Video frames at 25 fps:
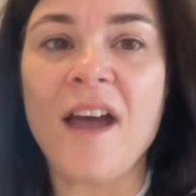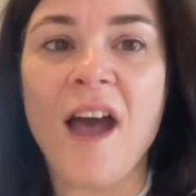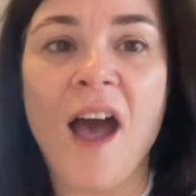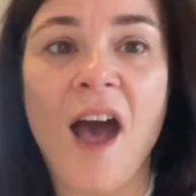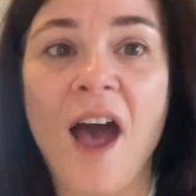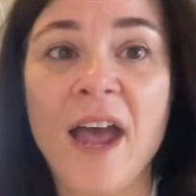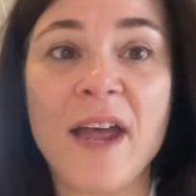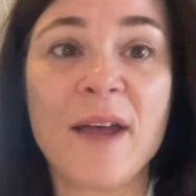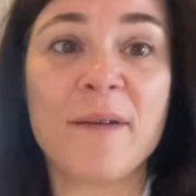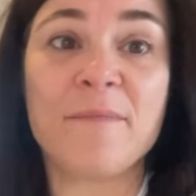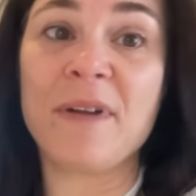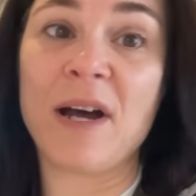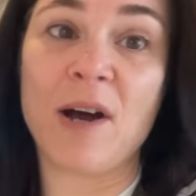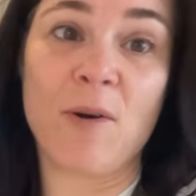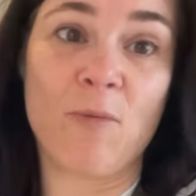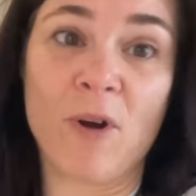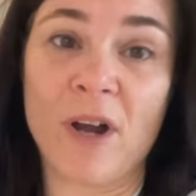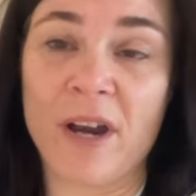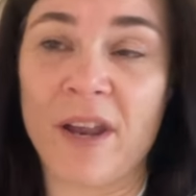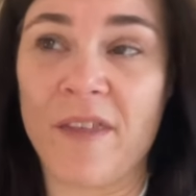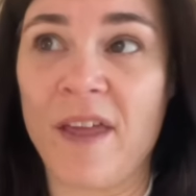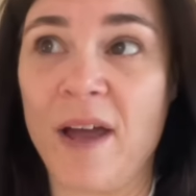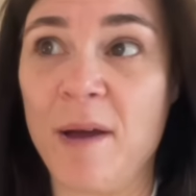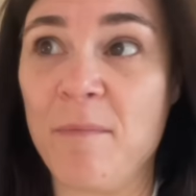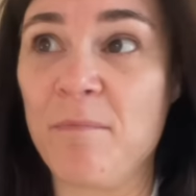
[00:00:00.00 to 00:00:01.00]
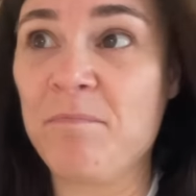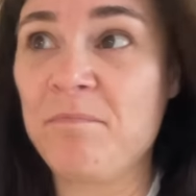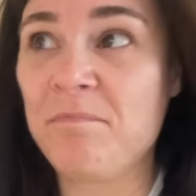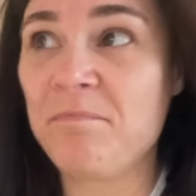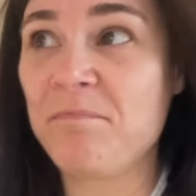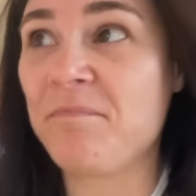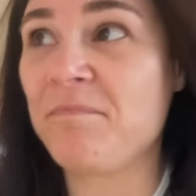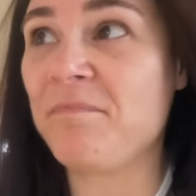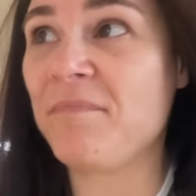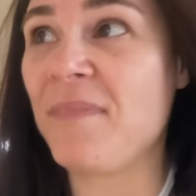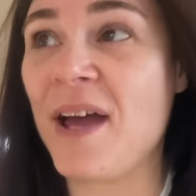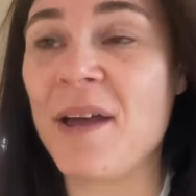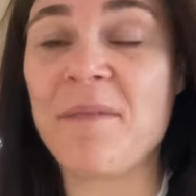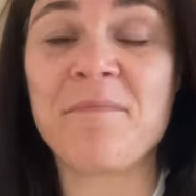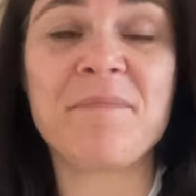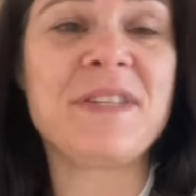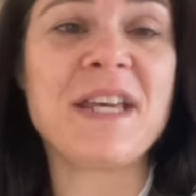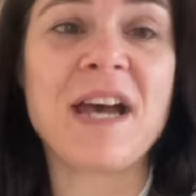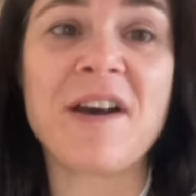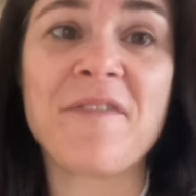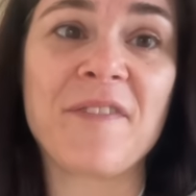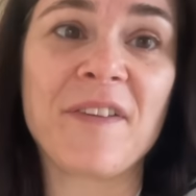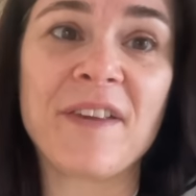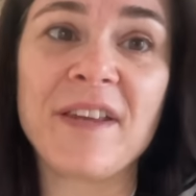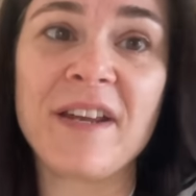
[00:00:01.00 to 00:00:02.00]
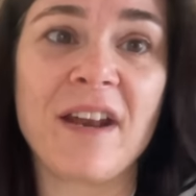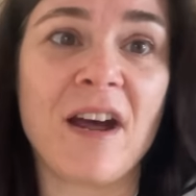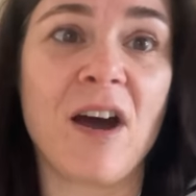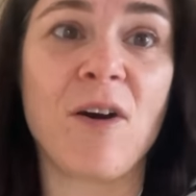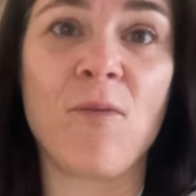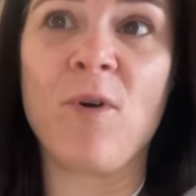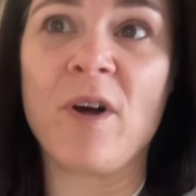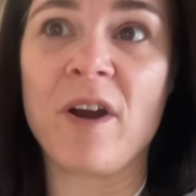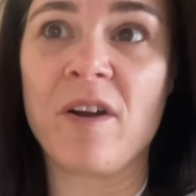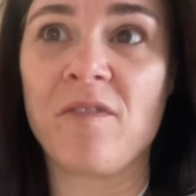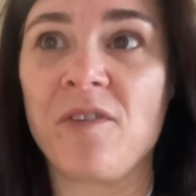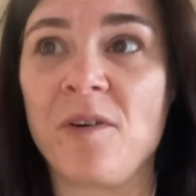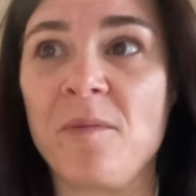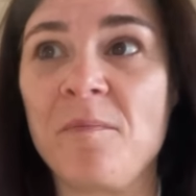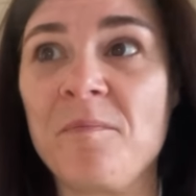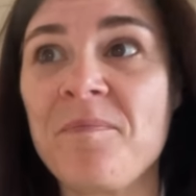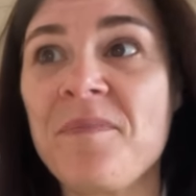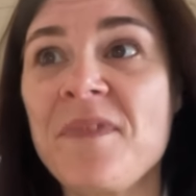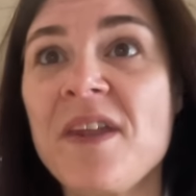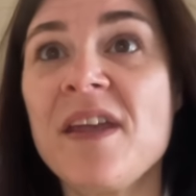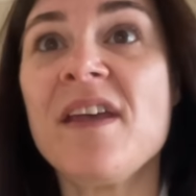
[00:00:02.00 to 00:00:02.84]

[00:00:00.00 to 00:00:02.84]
I am not one of them. I'm definitely not one of them.